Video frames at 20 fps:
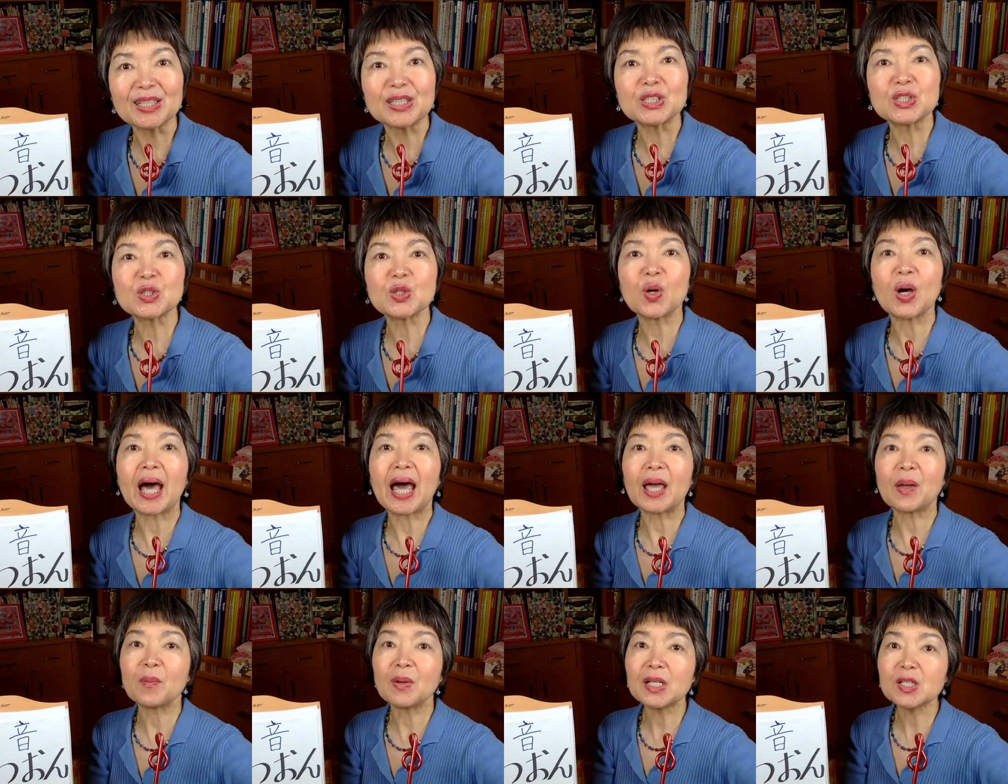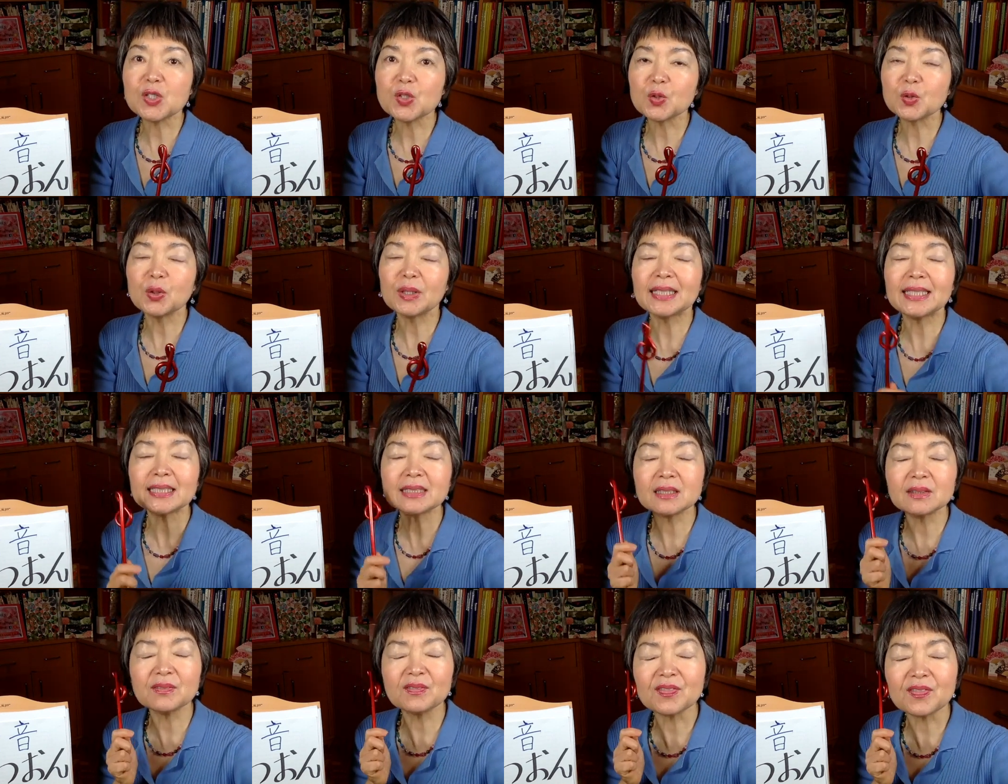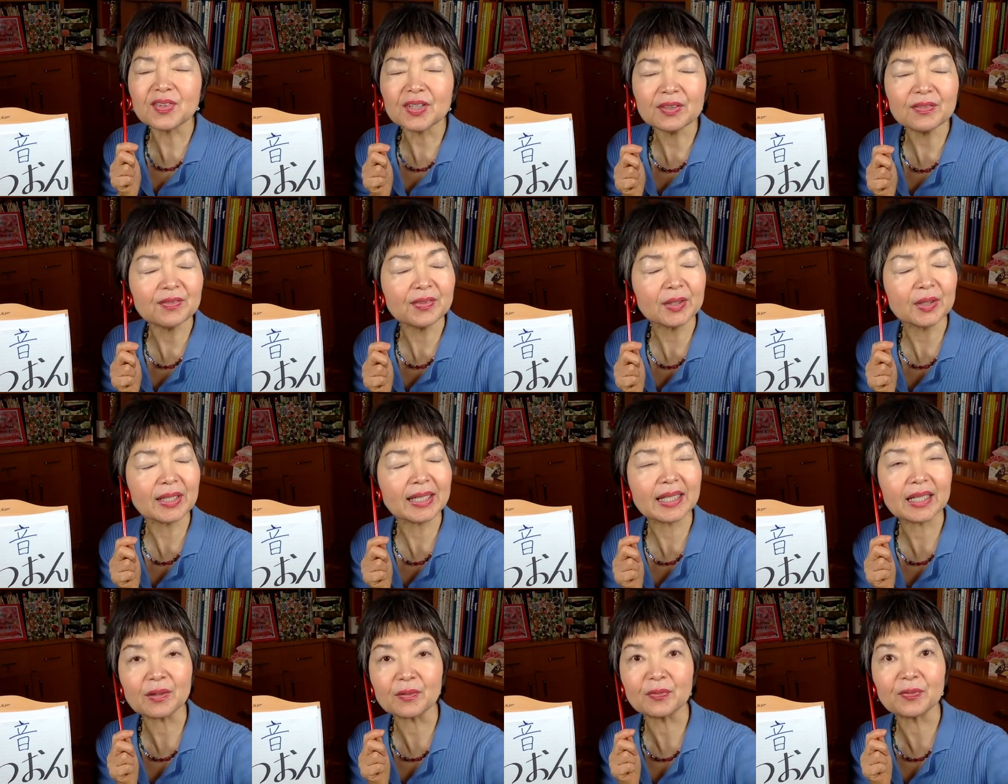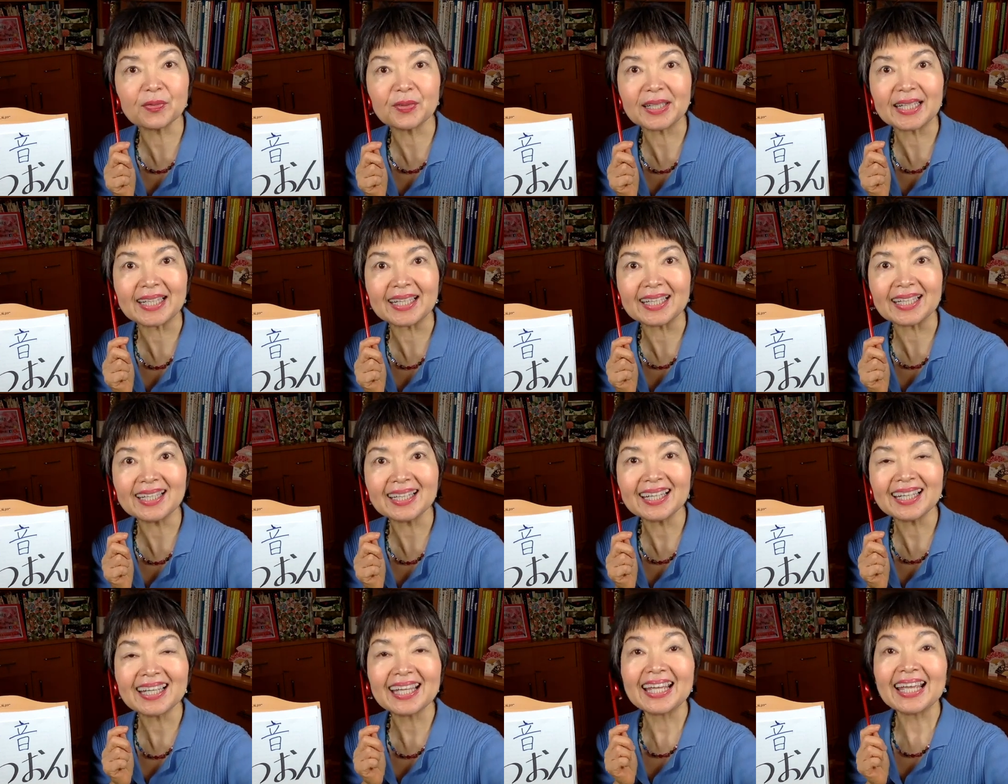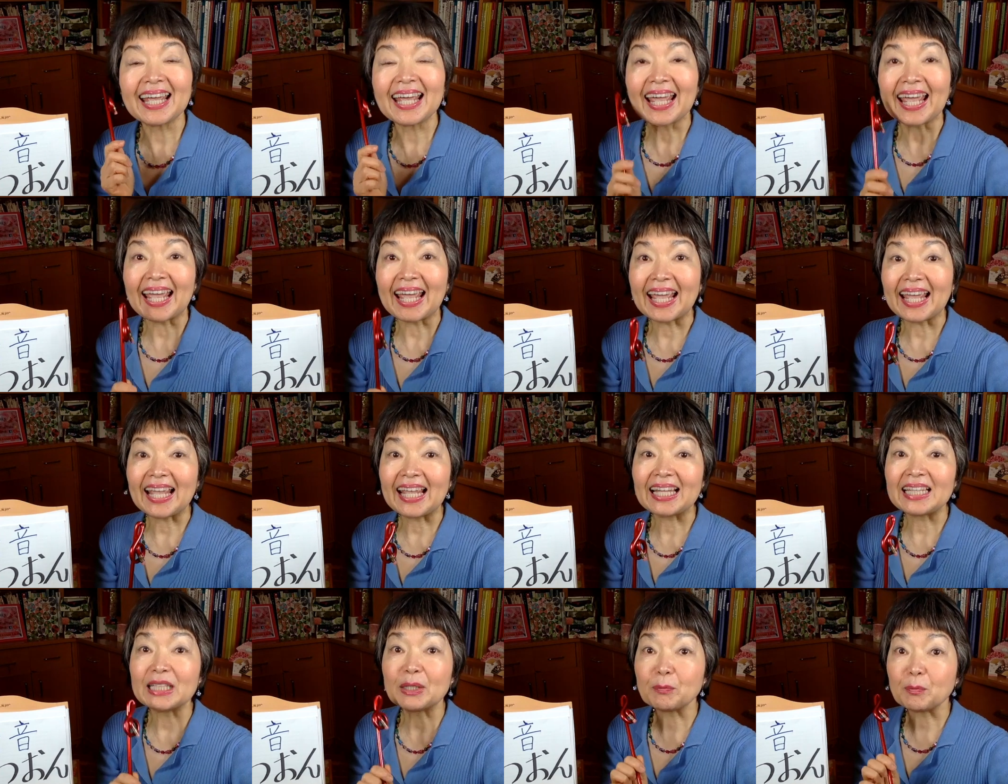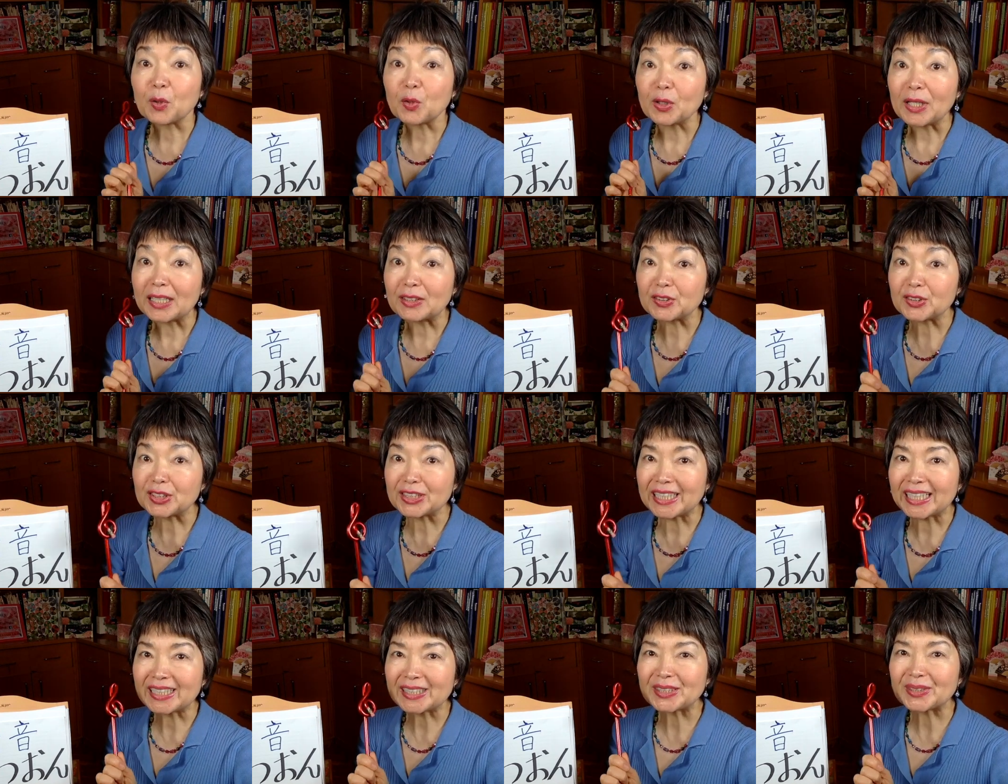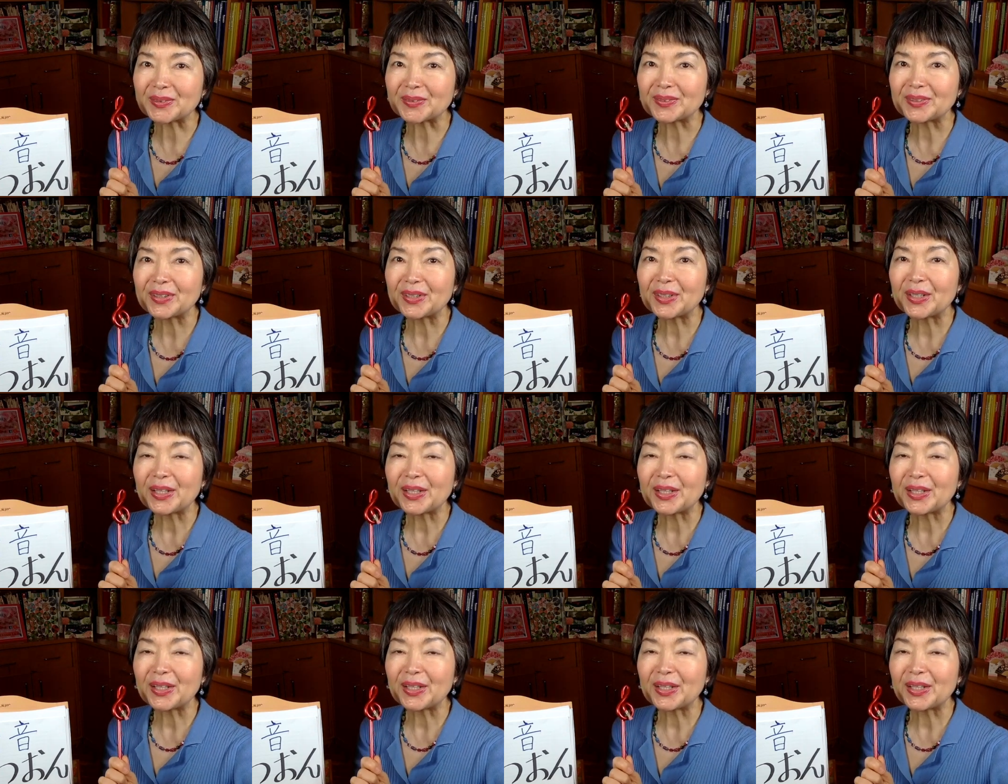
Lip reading: So I want you to listen very, very carefully and the pronunciation.And